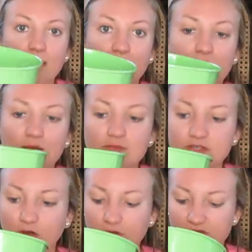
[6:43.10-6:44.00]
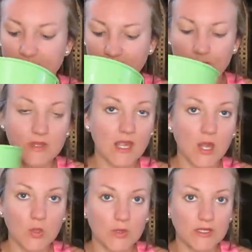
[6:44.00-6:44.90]
Um, so that will be
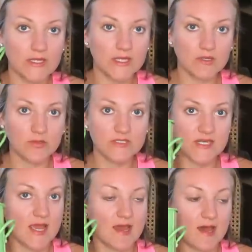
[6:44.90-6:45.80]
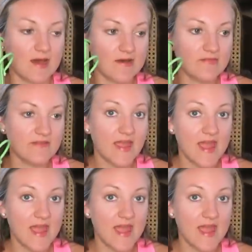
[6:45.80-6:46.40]
really cute to have.